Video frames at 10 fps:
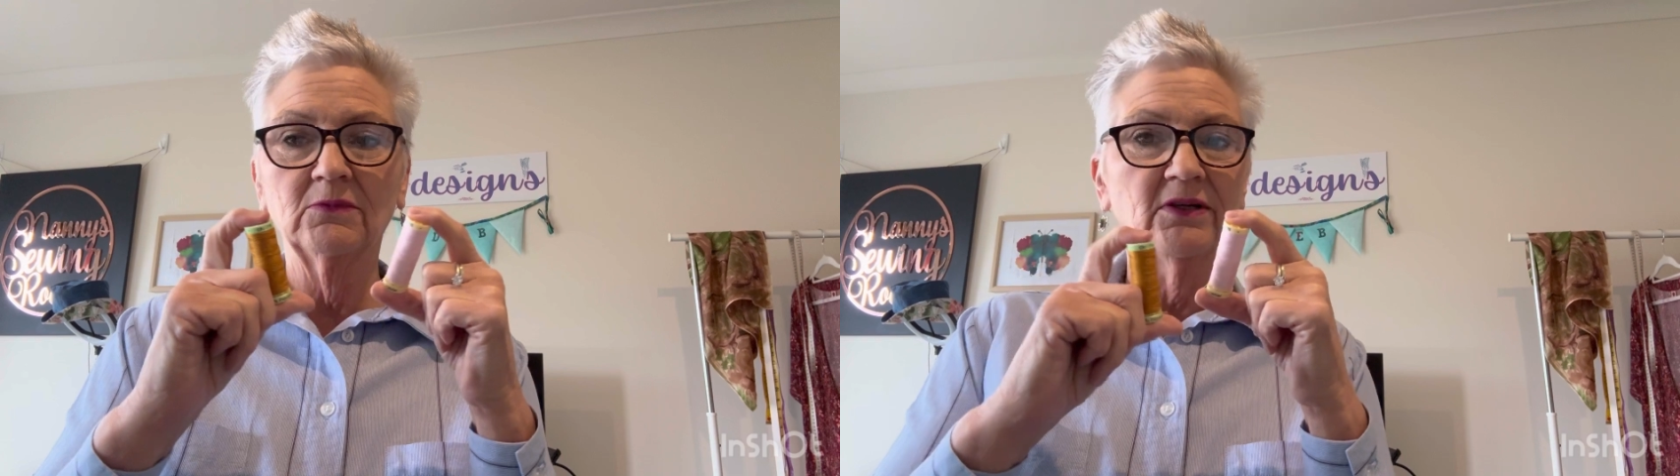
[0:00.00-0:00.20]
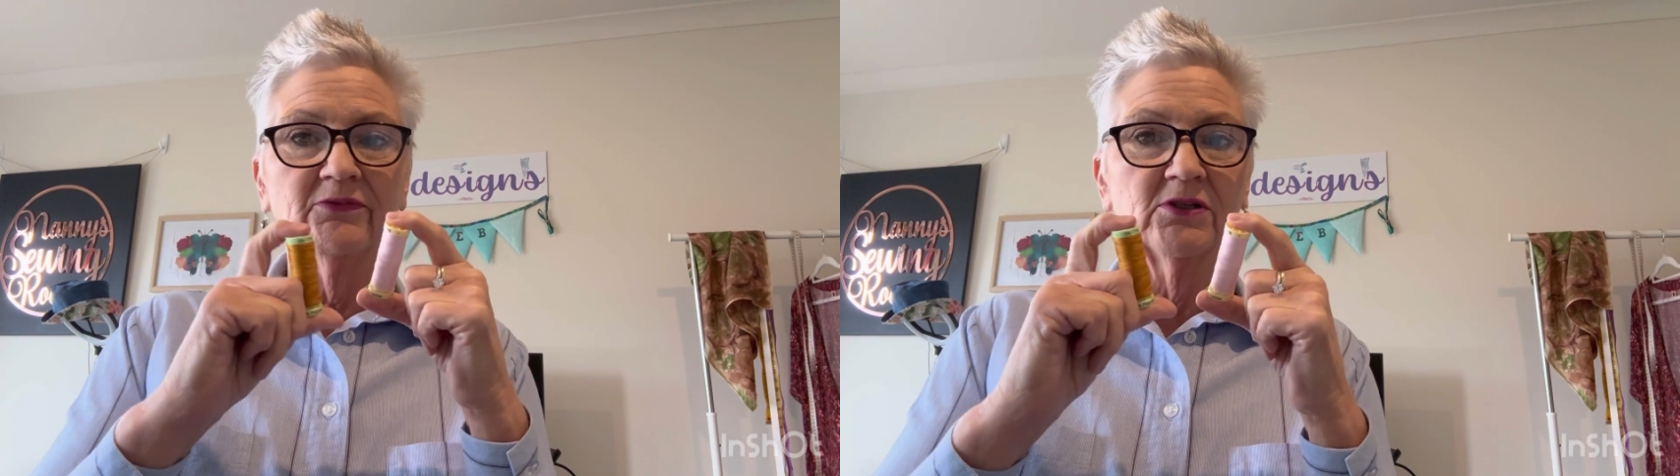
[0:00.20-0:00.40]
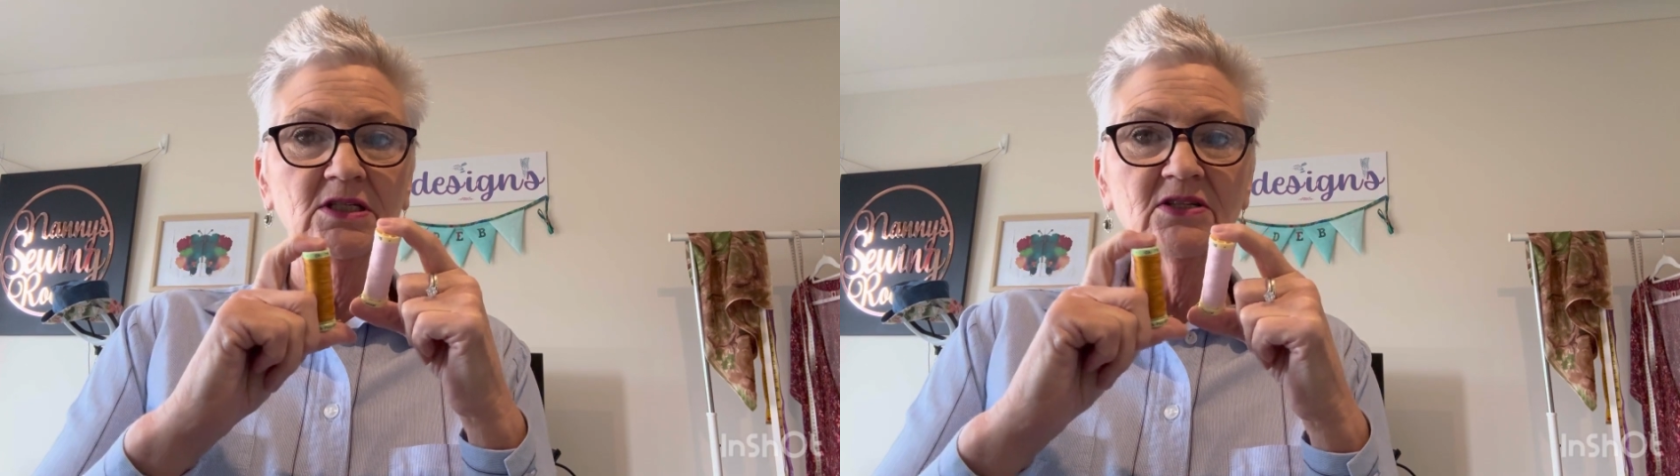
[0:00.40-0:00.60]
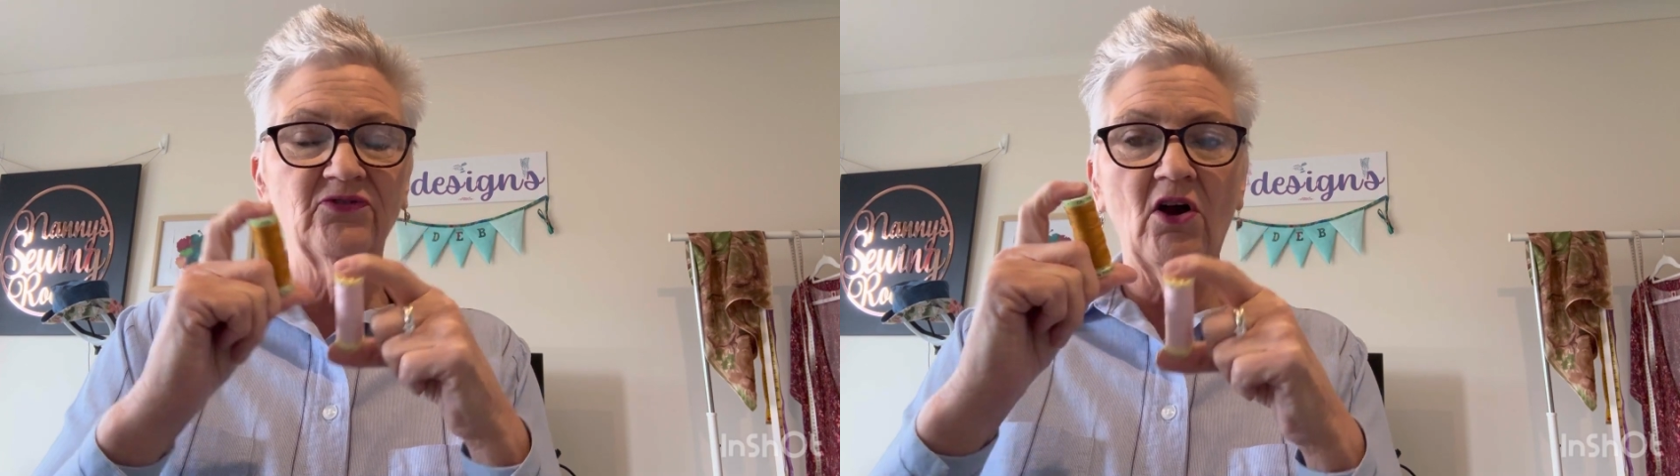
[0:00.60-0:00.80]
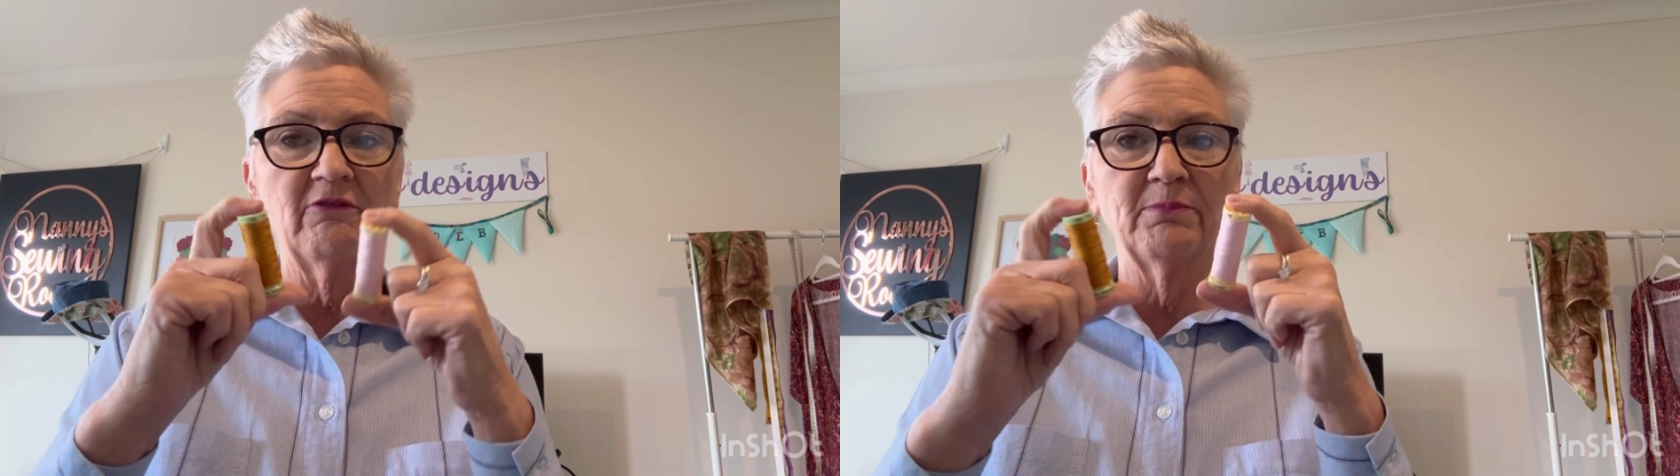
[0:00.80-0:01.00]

whatever it is, $5,